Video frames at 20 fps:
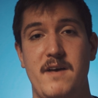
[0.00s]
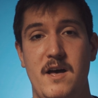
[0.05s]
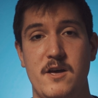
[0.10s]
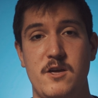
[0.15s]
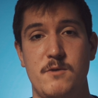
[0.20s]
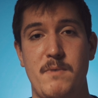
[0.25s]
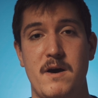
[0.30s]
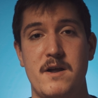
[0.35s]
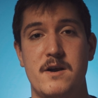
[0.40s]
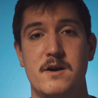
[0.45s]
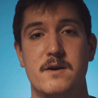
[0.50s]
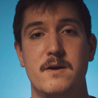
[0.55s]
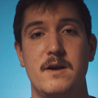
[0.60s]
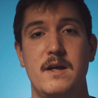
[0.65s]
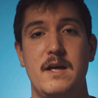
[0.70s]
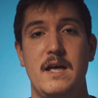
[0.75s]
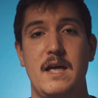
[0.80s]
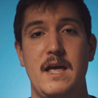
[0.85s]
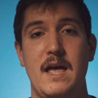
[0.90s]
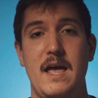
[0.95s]
value better.
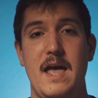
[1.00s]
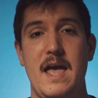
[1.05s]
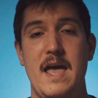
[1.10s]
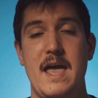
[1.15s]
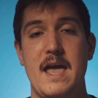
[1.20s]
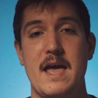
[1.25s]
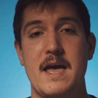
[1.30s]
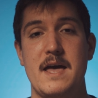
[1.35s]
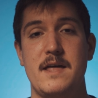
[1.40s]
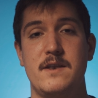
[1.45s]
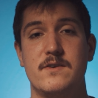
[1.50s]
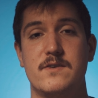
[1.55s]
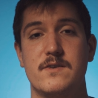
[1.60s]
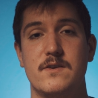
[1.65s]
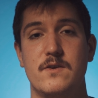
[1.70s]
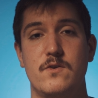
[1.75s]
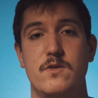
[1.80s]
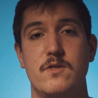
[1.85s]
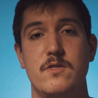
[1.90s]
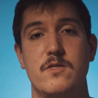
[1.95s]
And
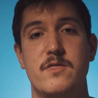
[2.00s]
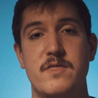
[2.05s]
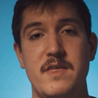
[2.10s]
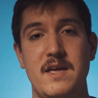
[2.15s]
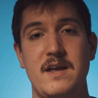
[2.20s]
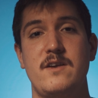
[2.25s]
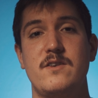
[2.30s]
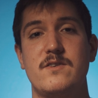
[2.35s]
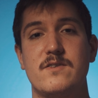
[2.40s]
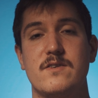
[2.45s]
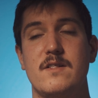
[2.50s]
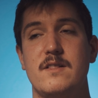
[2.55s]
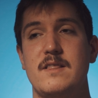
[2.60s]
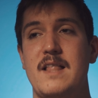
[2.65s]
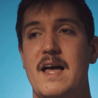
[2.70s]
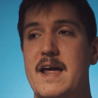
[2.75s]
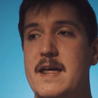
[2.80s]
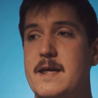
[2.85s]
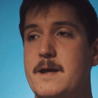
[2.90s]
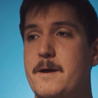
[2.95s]
things
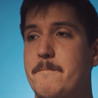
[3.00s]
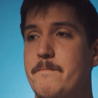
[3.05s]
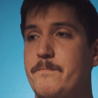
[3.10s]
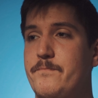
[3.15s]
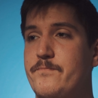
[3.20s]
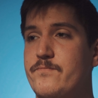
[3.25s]
like